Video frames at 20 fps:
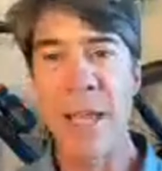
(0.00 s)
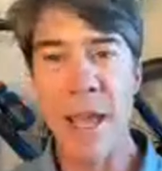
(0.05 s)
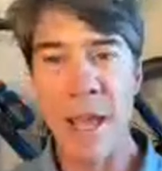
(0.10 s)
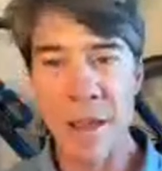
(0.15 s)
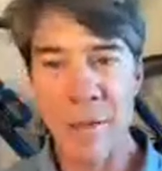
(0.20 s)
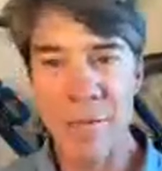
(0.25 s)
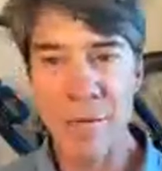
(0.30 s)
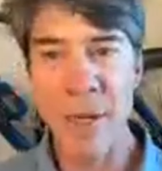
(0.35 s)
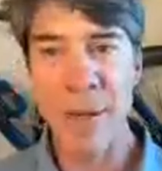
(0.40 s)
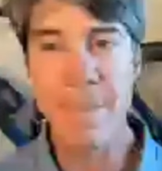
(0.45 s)

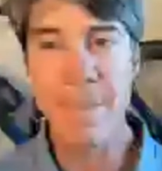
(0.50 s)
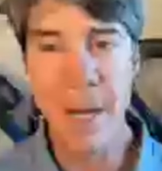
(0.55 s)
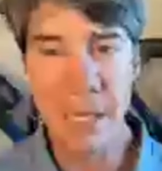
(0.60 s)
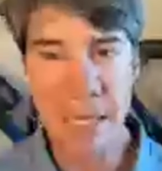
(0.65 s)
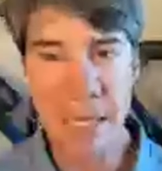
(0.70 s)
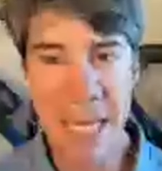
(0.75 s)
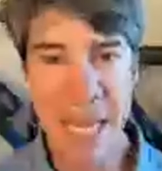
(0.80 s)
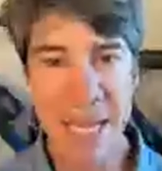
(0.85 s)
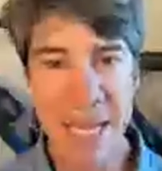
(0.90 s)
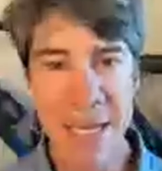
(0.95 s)
every
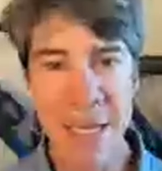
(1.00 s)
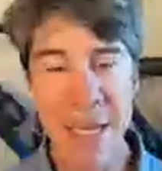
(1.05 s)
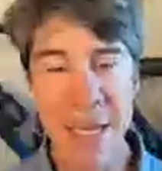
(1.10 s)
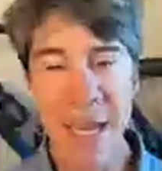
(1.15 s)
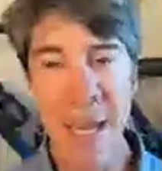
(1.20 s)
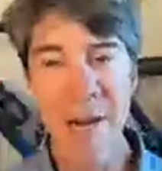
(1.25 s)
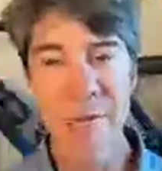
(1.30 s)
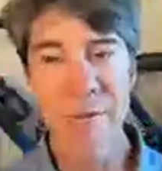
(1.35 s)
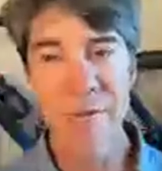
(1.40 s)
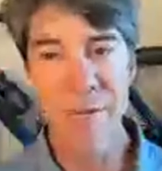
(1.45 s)
Monday
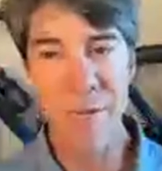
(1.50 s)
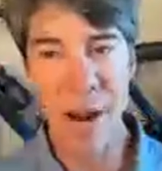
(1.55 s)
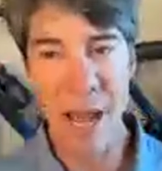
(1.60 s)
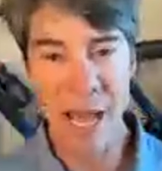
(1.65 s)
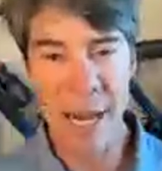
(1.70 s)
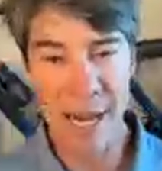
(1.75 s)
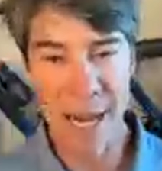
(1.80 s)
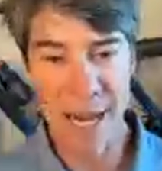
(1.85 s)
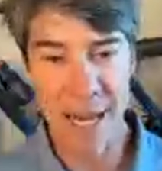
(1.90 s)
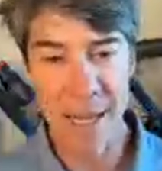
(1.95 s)
and
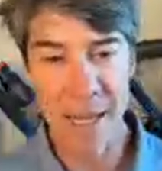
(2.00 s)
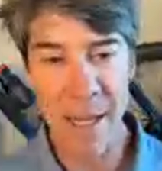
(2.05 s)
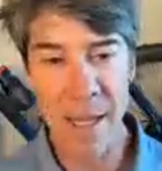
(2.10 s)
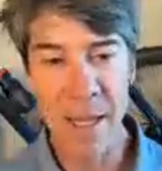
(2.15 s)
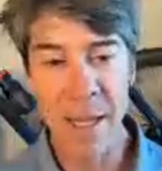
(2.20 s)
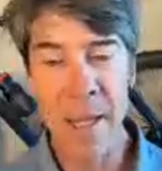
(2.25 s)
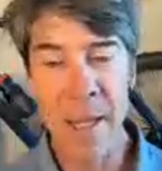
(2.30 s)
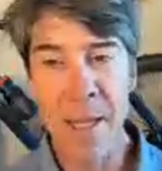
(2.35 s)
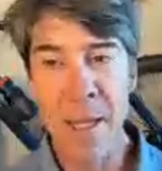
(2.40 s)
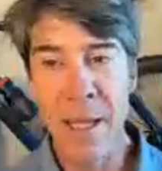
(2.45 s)
Friday,
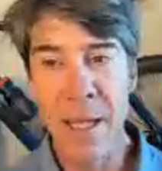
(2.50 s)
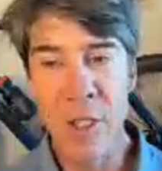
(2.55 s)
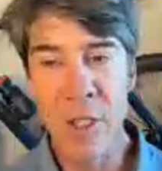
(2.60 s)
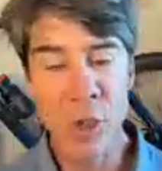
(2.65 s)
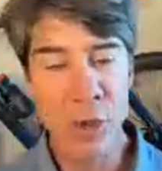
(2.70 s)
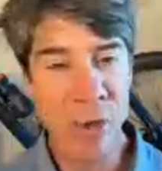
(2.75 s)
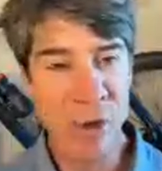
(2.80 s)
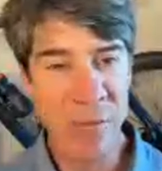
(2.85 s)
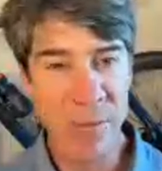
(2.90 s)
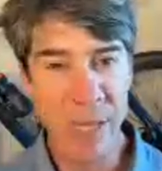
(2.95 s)
it's
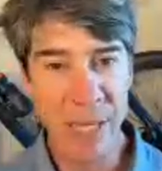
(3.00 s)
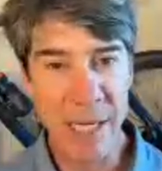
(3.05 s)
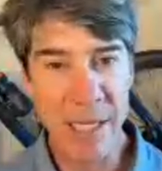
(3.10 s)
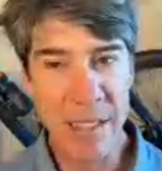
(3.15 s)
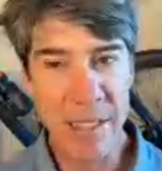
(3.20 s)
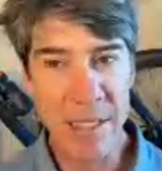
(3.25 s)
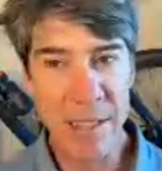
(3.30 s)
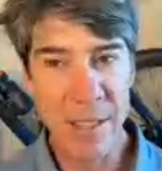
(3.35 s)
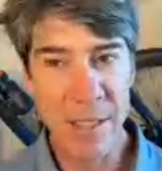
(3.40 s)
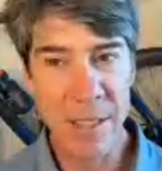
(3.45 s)
12
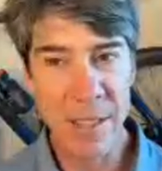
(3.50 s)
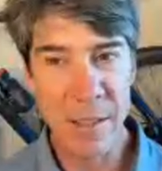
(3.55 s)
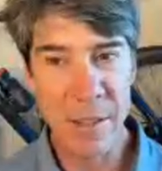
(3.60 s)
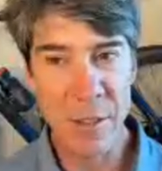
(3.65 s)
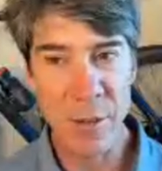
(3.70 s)
minutes.